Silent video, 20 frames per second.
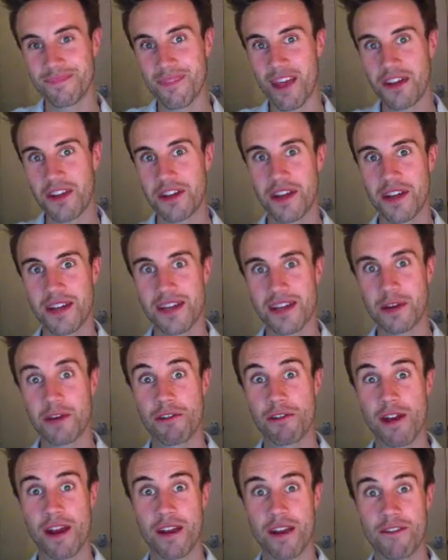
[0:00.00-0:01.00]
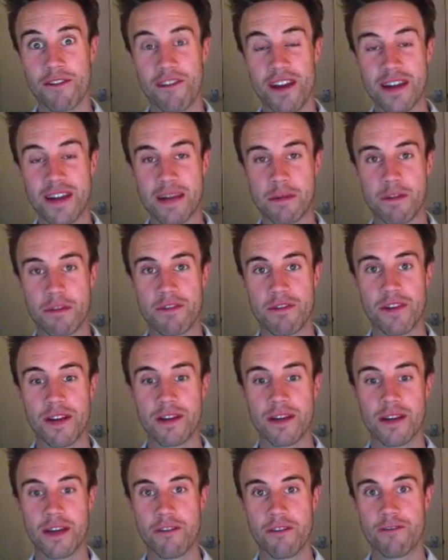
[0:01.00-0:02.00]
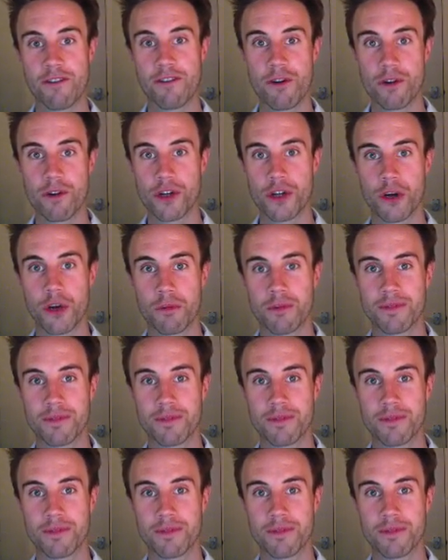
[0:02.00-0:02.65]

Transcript: so that's how you create fake depth of field in Photoshop.